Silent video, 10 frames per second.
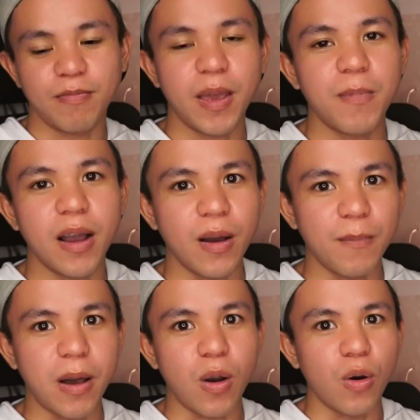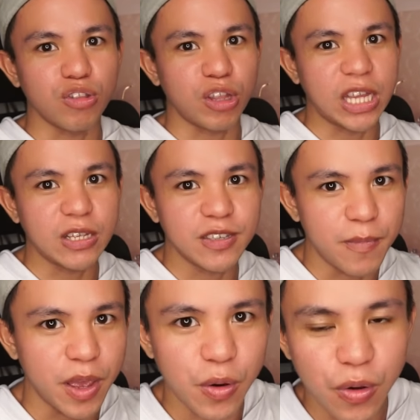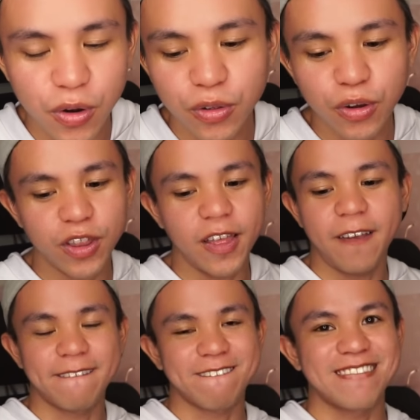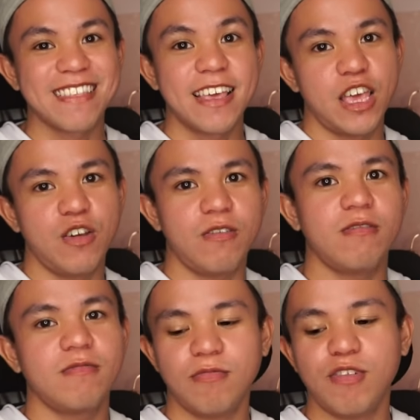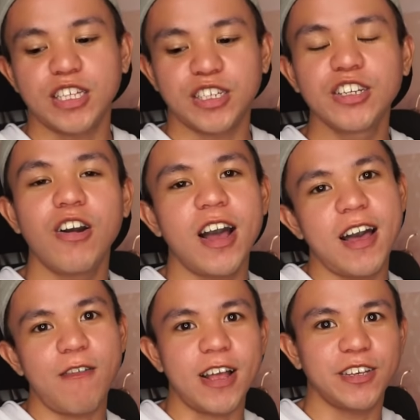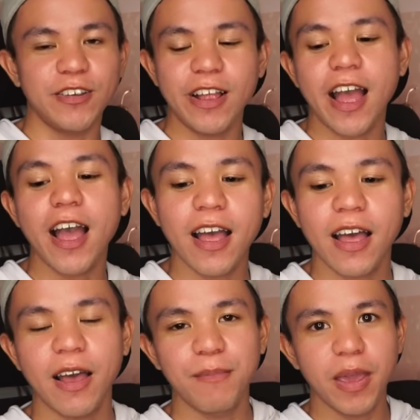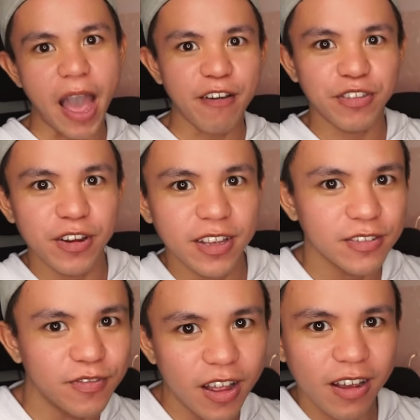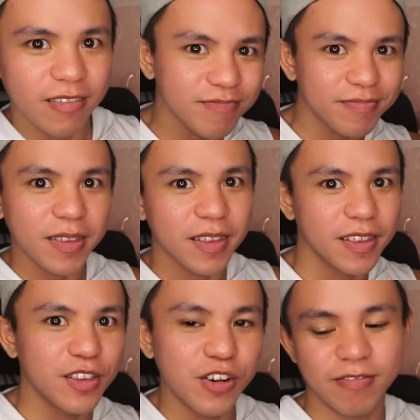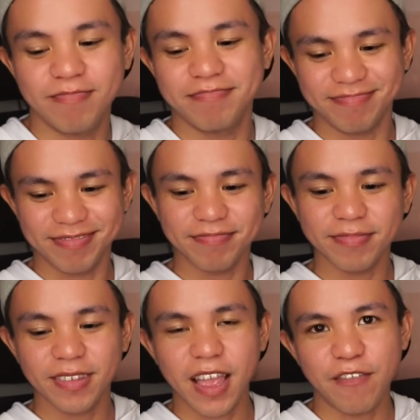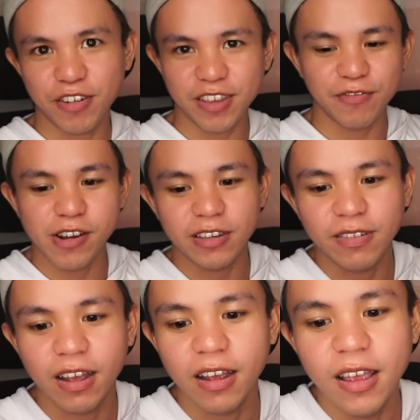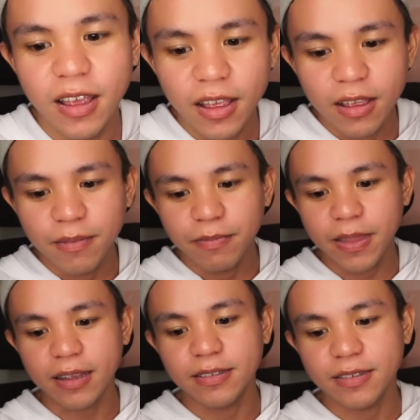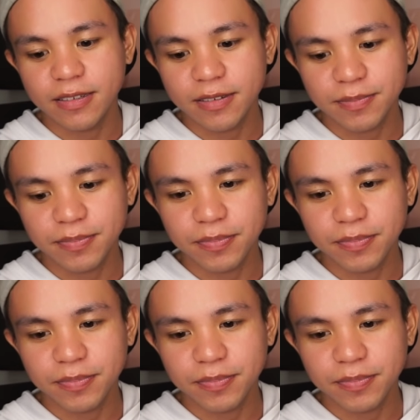May mga kapa-OOTD si Mayor dun. Watch nyo, ha? Watch nyo, ha? Hey, after this vlog, dun. After this first vlog. Next.